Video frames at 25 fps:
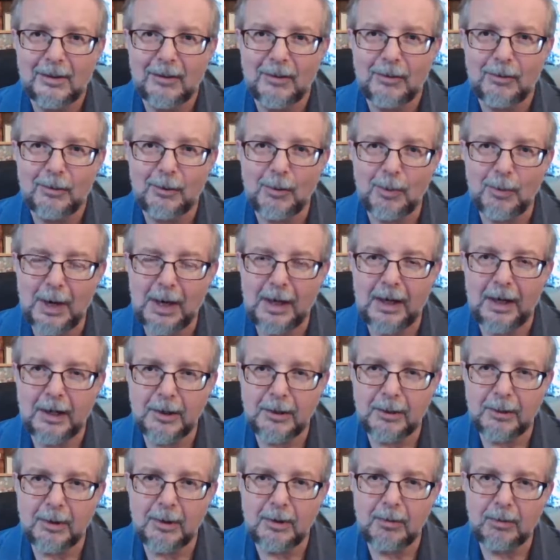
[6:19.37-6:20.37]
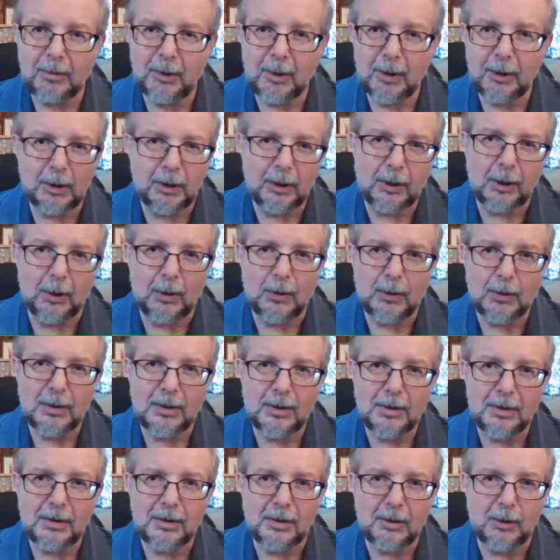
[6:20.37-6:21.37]
for my hatred of roller
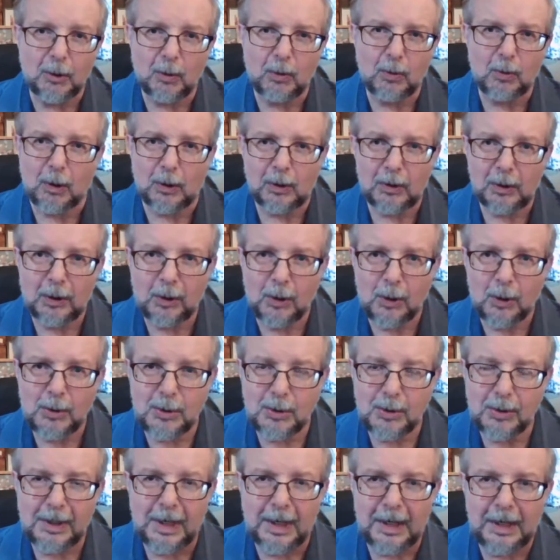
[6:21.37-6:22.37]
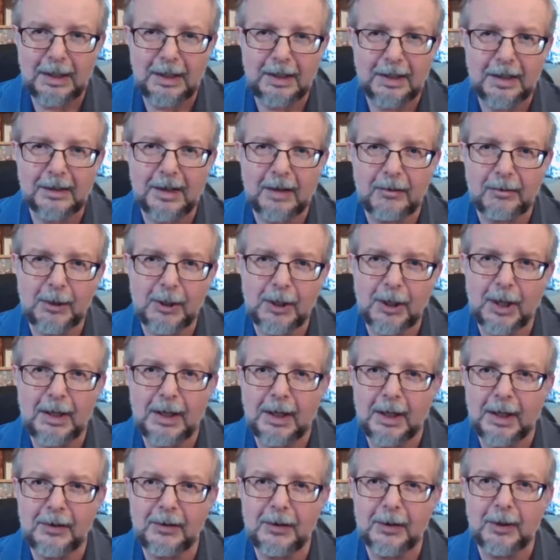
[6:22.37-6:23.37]
coasters. No roller coaster had ever done
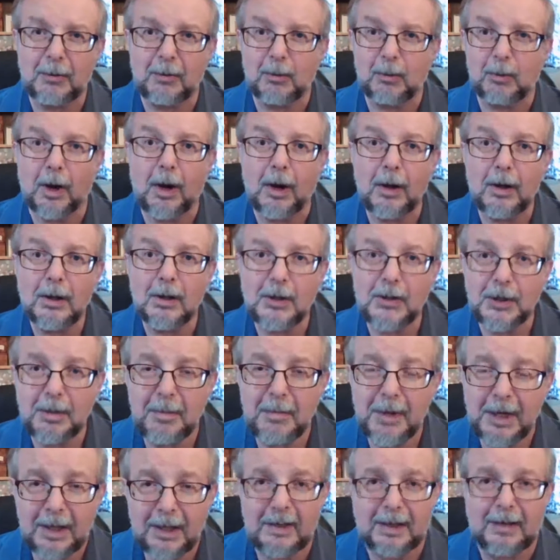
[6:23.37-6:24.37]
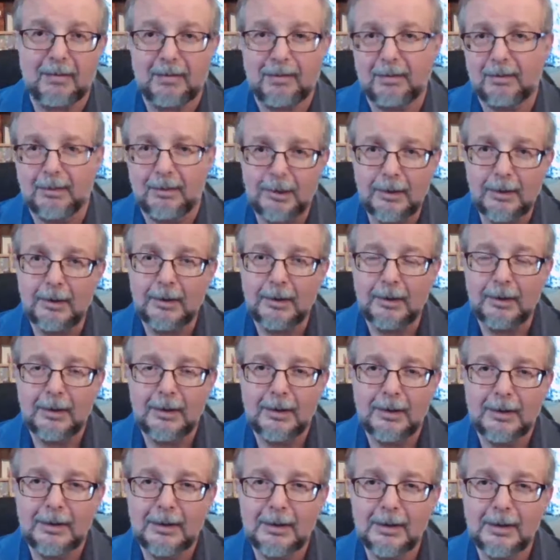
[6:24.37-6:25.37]
anything wrong to me,
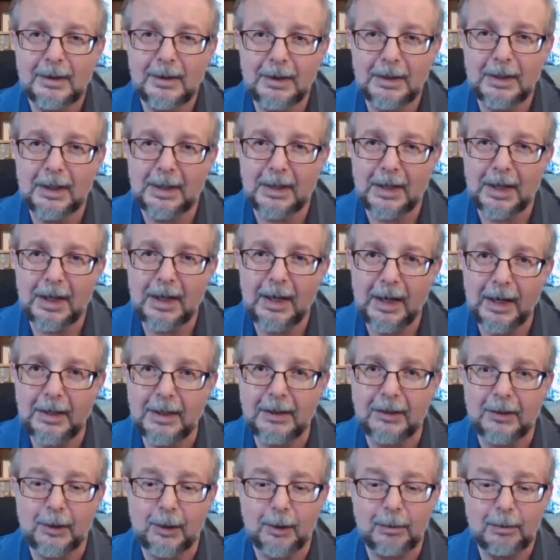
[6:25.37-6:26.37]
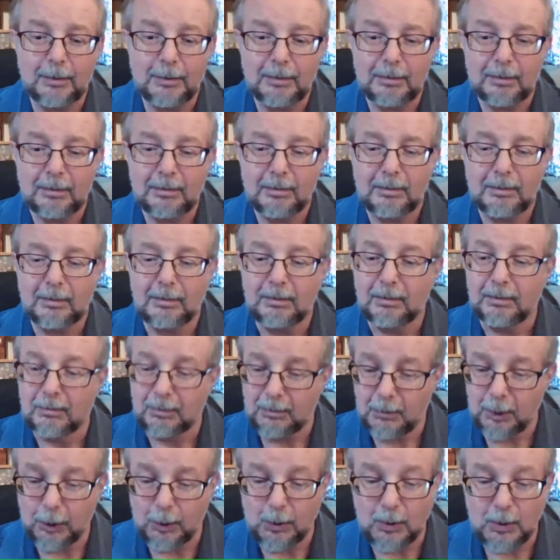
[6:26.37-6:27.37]
and yet I hated them.
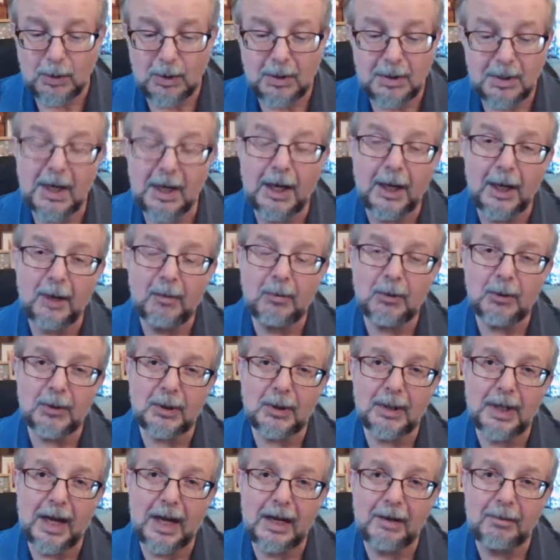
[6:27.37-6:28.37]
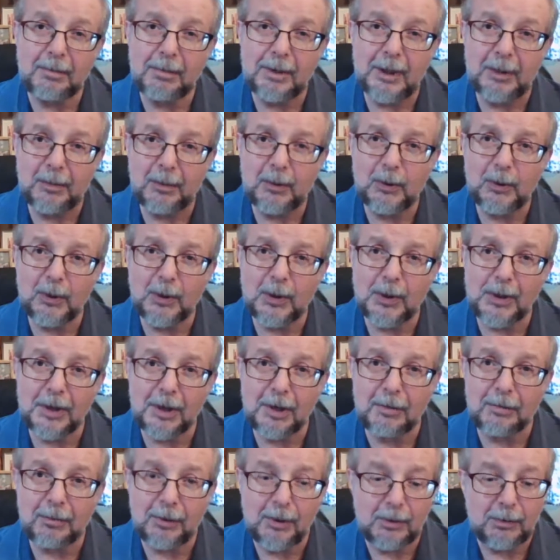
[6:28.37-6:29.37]
Goes the same with a lot of people who are
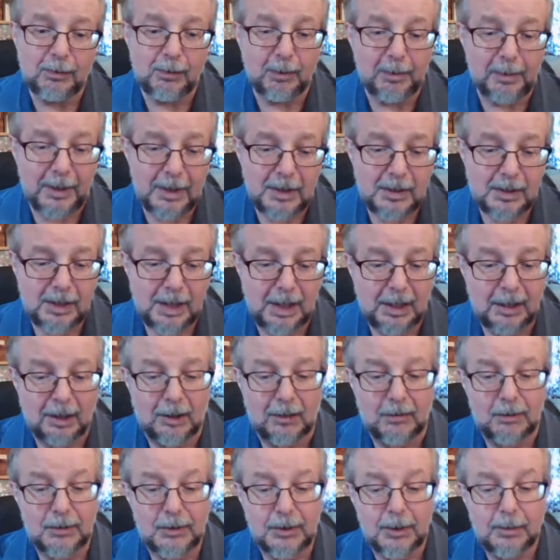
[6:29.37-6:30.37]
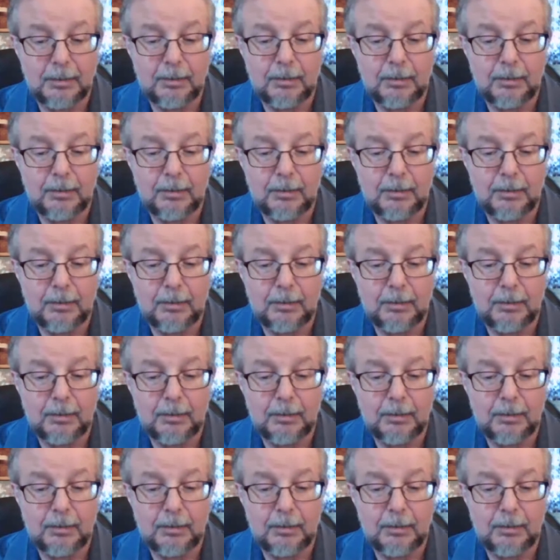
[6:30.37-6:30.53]
different from ourselves.